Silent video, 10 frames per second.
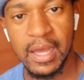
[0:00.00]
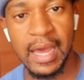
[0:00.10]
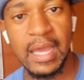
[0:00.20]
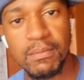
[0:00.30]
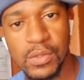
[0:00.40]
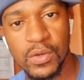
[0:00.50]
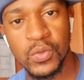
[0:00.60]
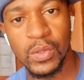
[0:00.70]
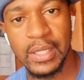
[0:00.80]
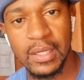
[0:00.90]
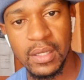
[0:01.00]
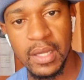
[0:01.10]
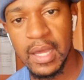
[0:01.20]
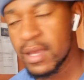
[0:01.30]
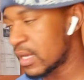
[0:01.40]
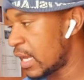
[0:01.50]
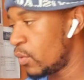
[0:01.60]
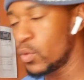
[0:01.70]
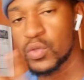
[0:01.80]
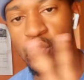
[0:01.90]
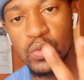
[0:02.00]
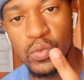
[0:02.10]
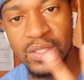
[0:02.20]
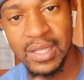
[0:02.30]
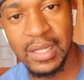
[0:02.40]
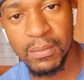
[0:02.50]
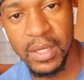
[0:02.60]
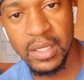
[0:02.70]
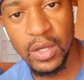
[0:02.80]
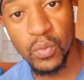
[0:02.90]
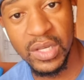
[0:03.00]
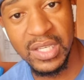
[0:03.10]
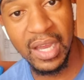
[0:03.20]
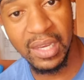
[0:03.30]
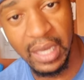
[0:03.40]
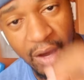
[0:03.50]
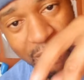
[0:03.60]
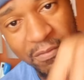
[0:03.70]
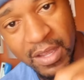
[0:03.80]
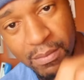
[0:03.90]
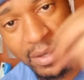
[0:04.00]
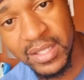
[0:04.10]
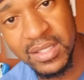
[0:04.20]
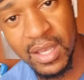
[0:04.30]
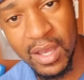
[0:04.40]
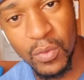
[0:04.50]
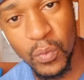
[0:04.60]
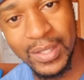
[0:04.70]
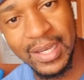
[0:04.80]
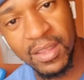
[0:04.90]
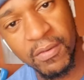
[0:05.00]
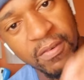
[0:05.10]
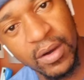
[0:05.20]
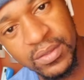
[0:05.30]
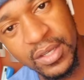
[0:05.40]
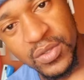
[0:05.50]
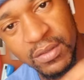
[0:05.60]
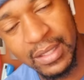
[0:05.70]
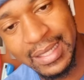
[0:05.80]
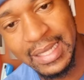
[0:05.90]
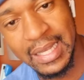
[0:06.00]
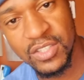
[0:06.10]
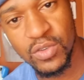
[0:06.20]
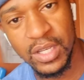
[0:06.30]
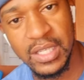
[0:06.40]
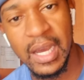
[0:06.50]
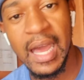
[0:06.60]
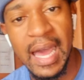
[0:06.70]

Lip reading: I am Maurice Wilkins, and I go to two gentlemen which are now famous, which are the founders of the DNA structure.